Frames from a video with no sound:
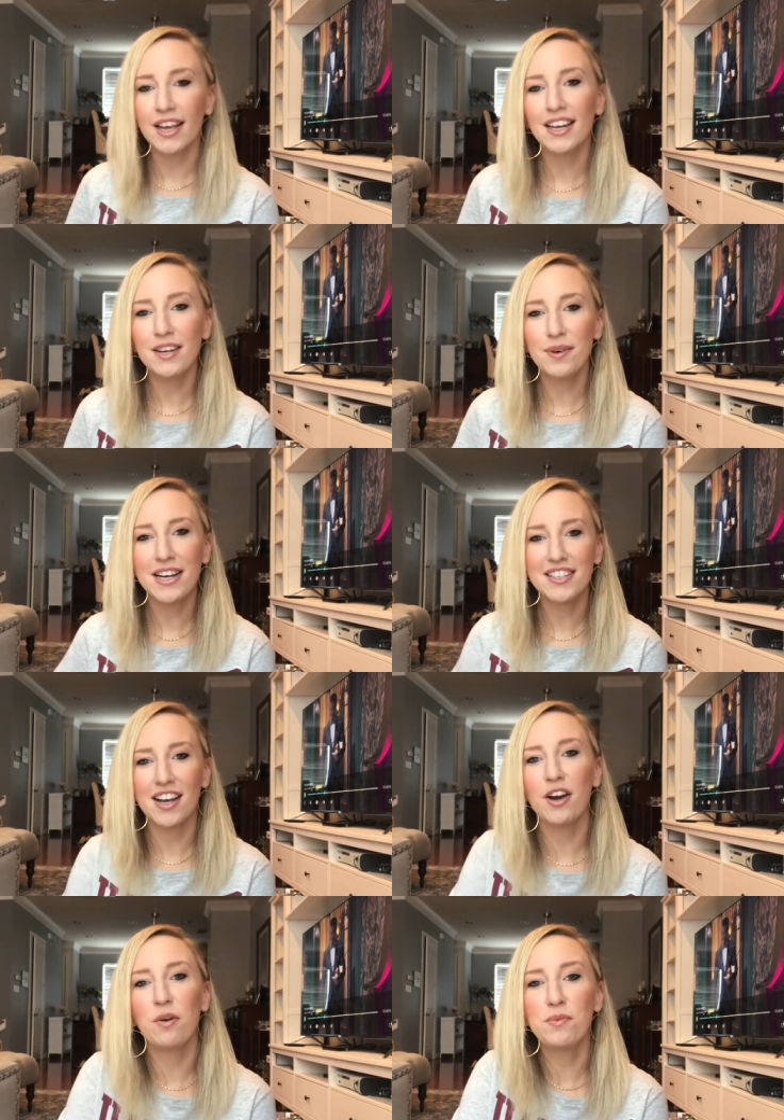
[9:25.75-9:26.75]
Anyways,
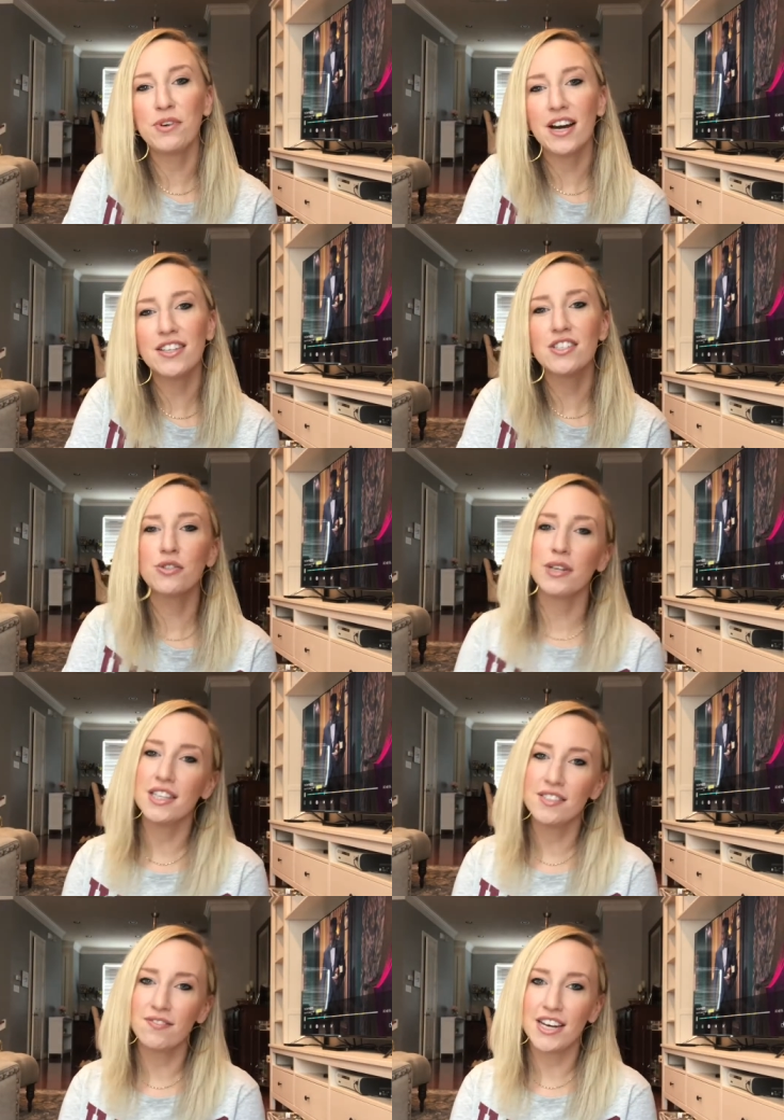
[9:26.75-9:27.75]
I hope you guys enjoyed
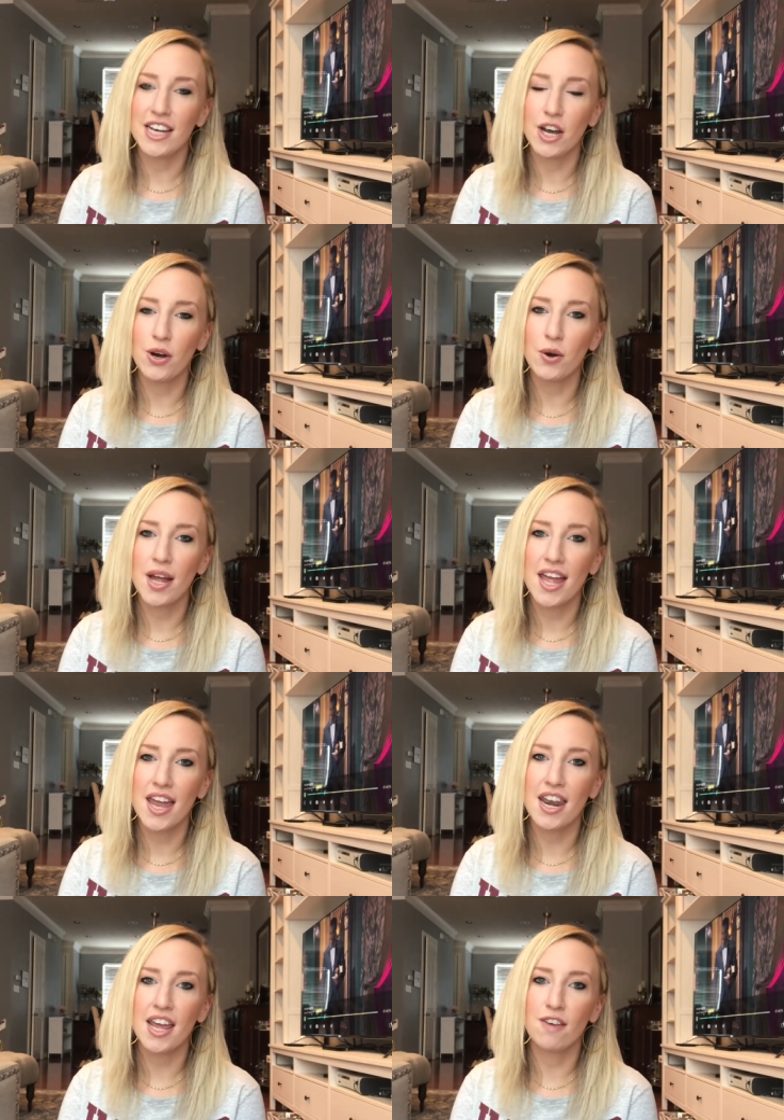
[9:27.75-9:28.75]
this video,
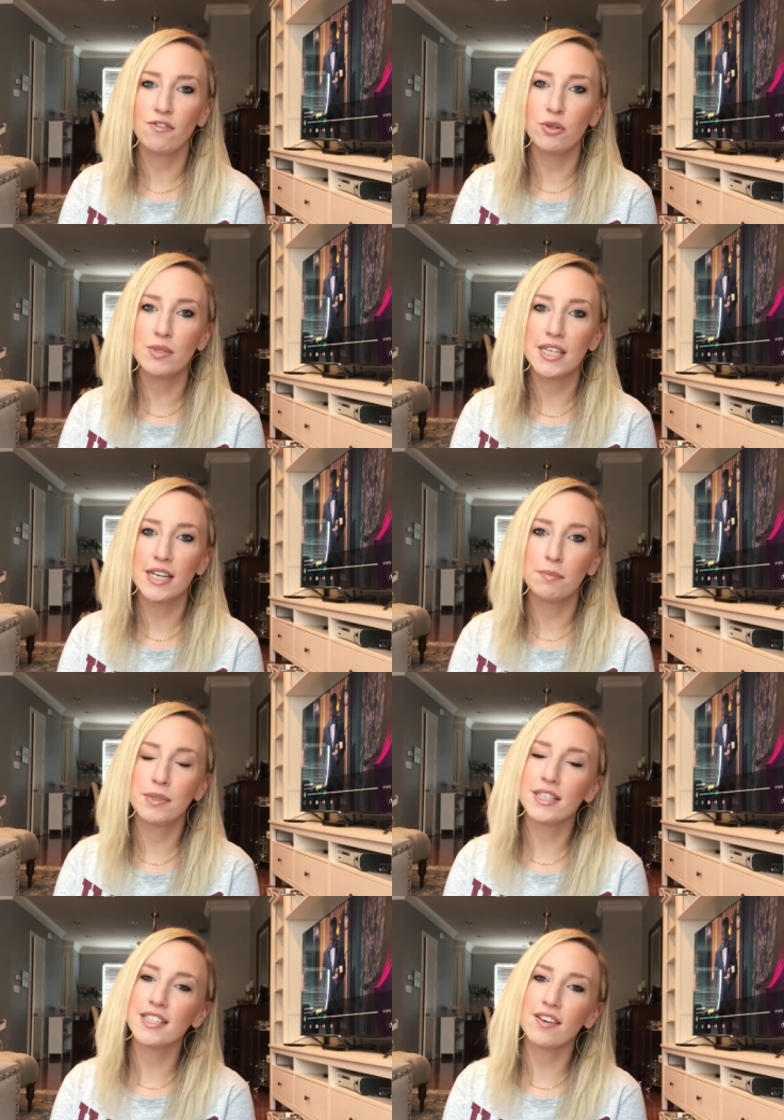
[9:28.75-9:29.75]
and if you did,
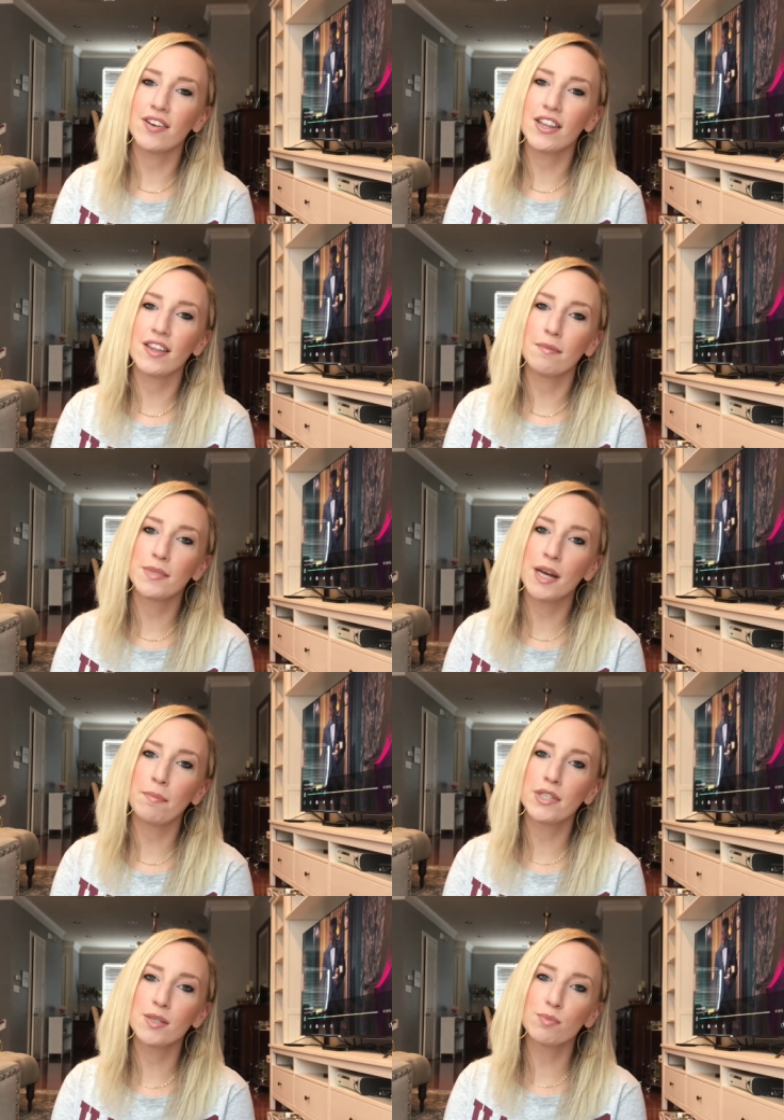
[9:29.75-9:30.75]
please give it a thumbs up
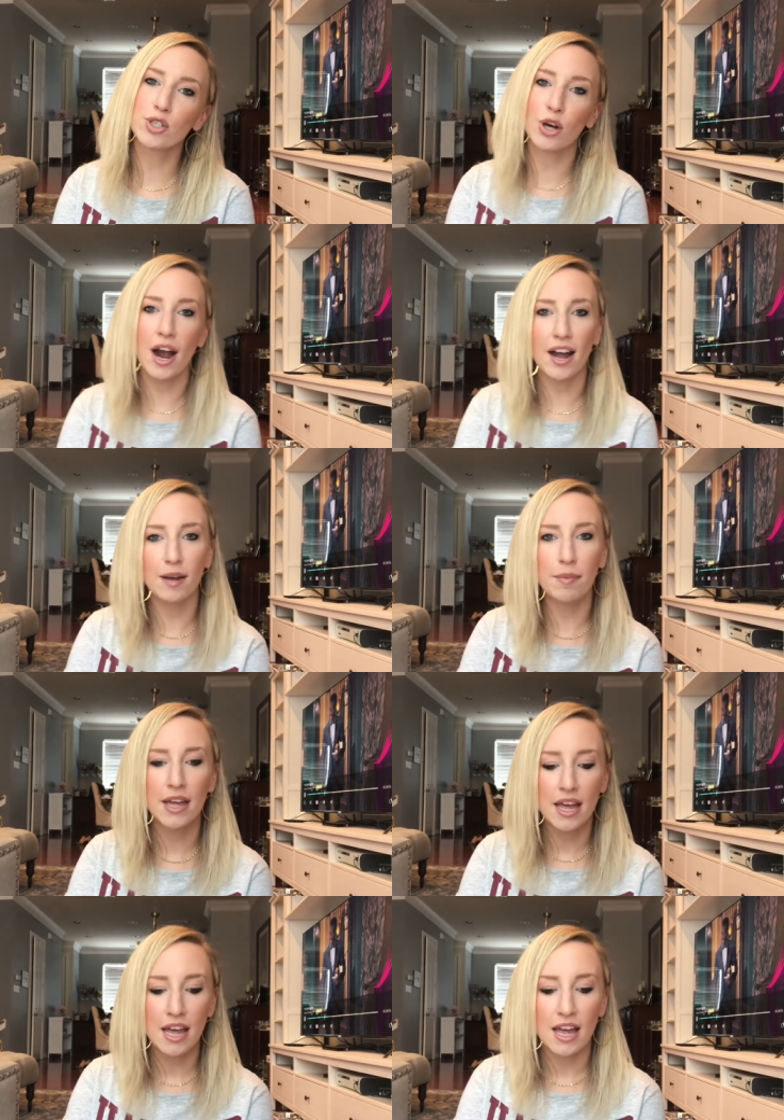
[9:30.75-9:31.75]
and subscribe,
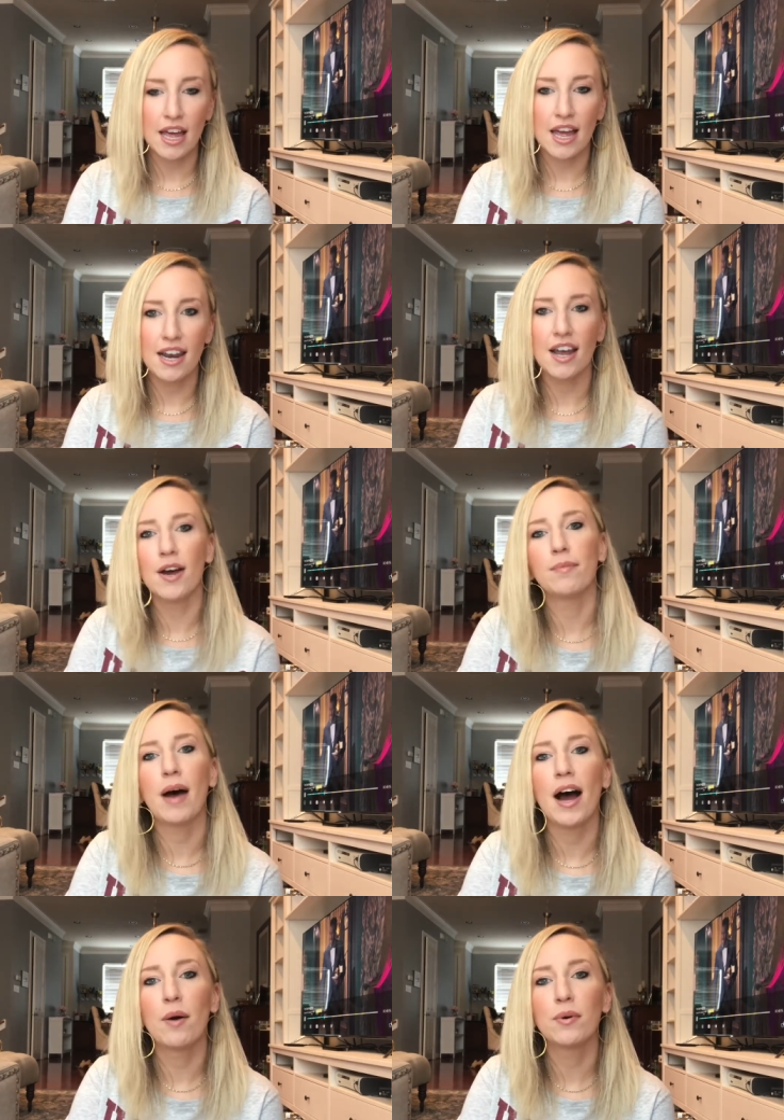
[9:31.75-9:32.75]
and um,
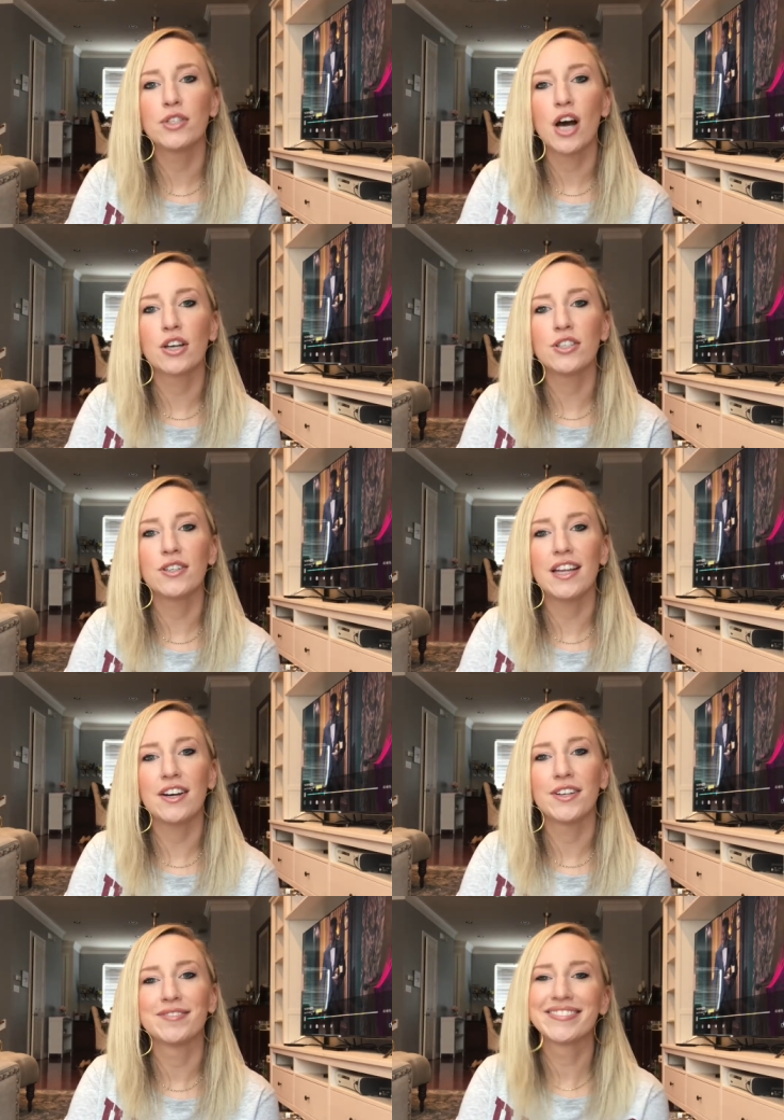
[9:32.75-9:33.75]
I will talk to you
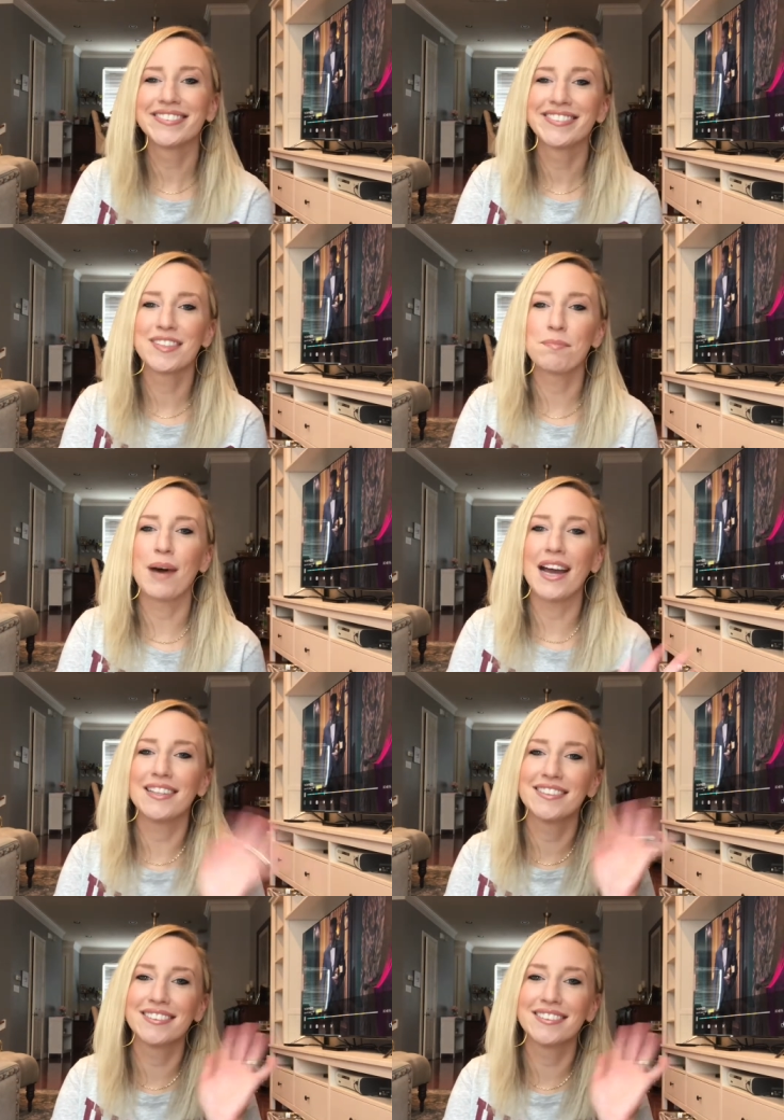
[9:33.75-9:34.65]
later. Bye.